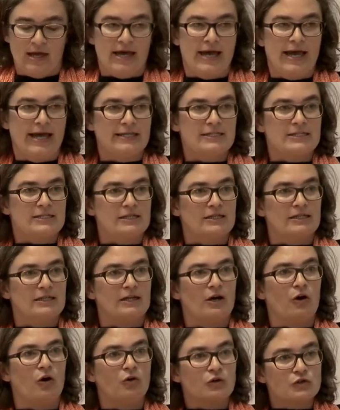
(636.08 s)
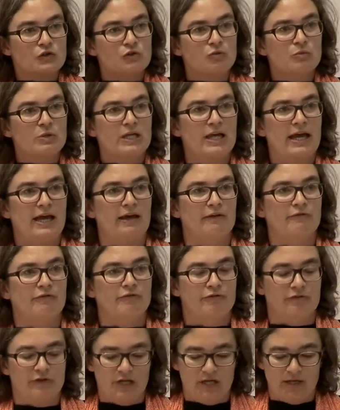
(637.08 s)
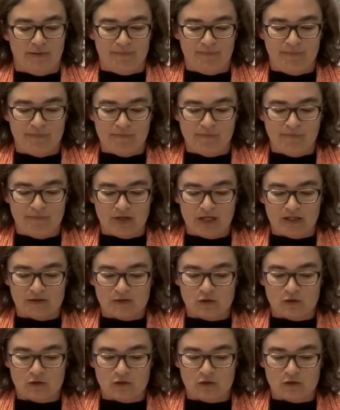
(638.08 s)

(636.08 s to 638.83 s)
and also we have um,